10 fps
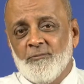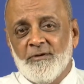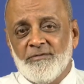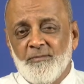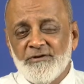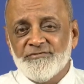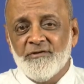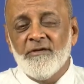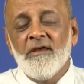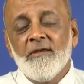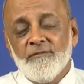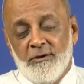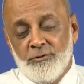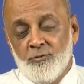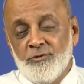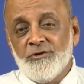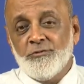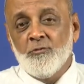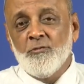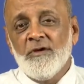of a person that you
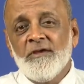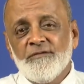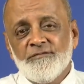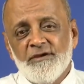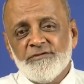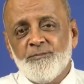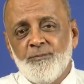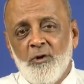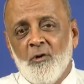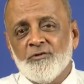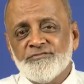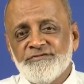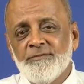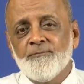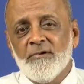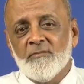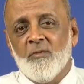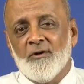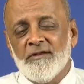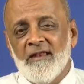need to. Just pure, simple
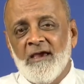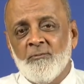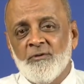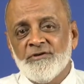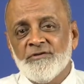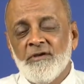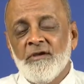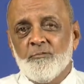body language,